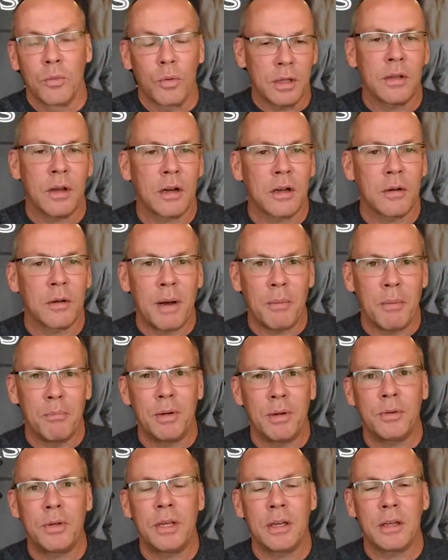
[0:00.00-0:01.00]
We're going to talk
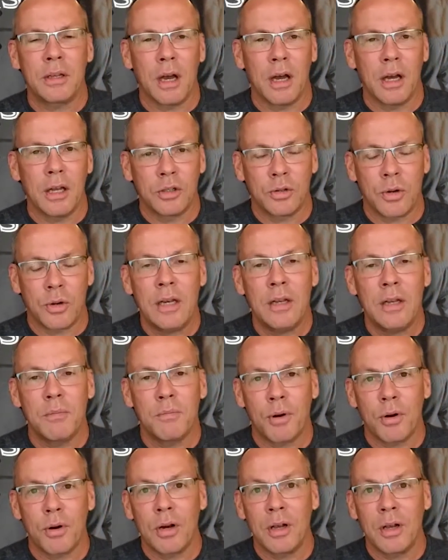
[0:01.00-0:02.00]
about building a
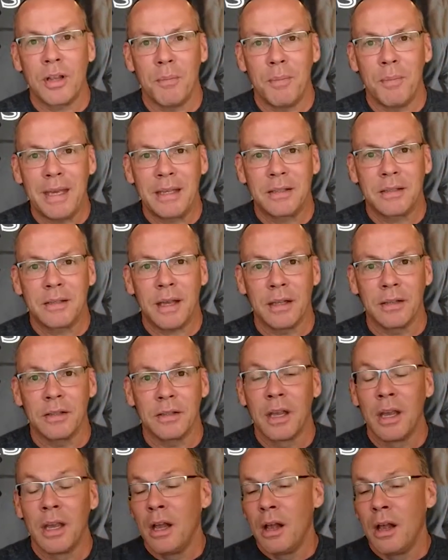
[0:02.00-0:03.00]
training program that makes
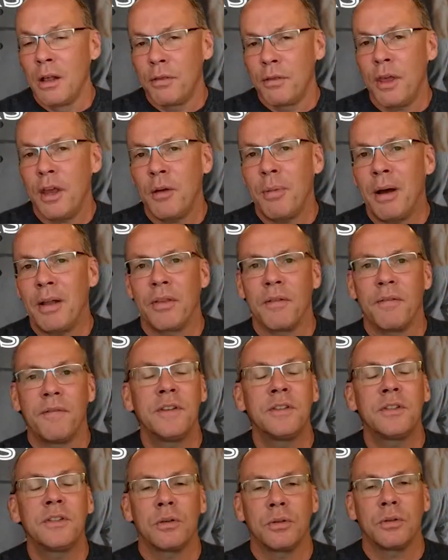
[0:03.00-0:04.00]
sense. Think about the
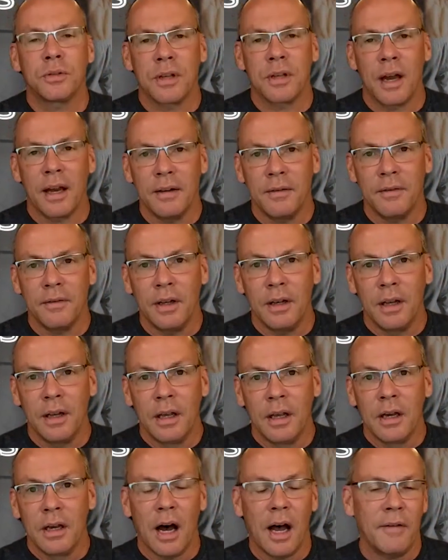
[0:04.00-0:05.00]
physical side of it.
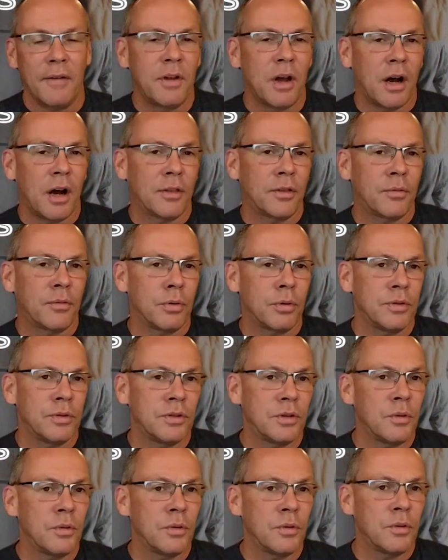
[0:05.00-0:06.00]
I've gone through
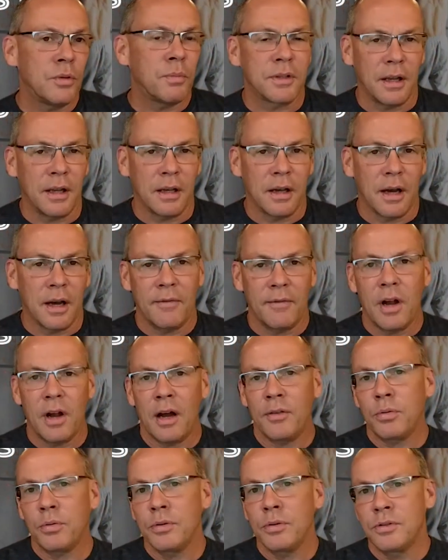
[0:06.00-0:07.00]
supersetting.
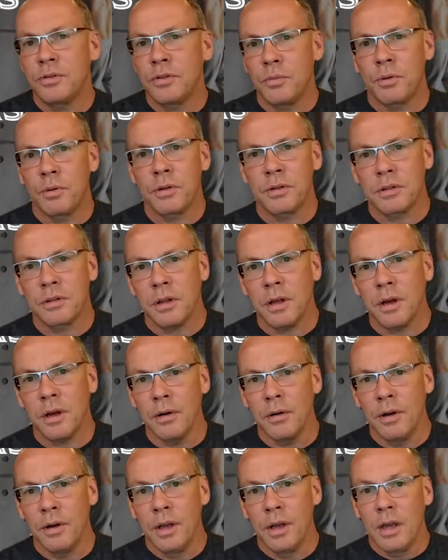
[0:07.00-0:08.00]
I've gone through super
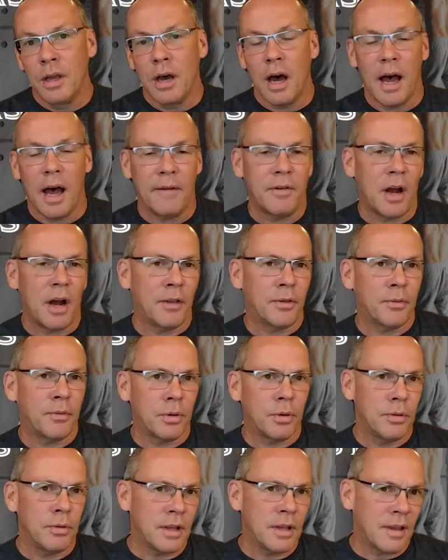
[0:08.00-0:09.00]
slow. I've
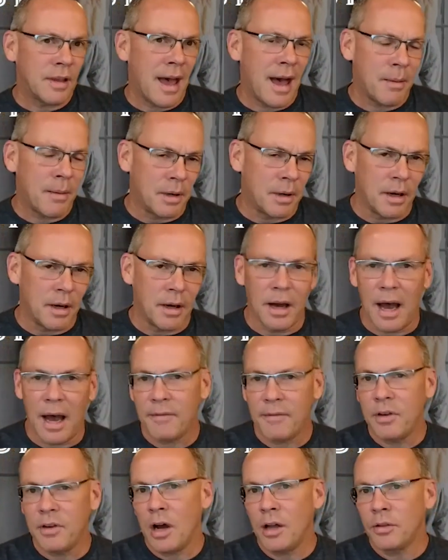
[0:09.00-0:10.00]
gone through the Tabata.
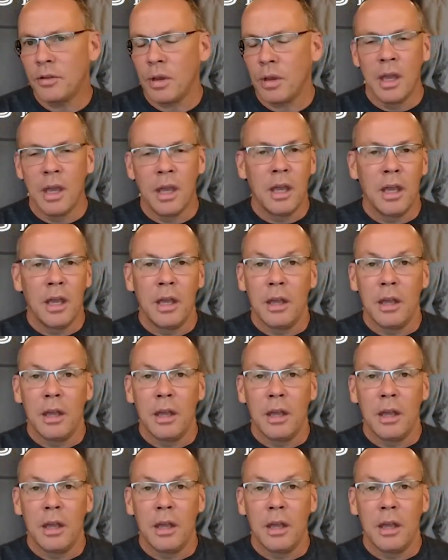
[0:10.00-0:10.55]
I've gone through.